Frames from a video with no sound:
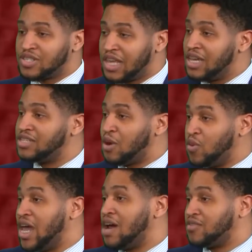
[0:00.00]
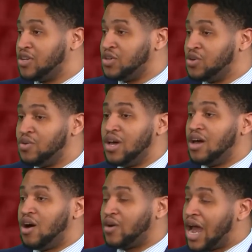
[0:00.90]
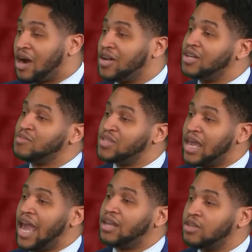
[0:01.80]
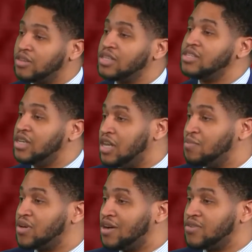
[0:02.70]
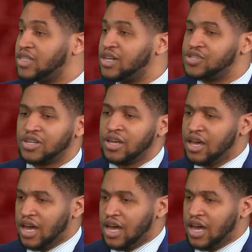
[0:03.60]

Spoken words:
things that we have to do on our end and say, hey, look, this is a deeper conversation.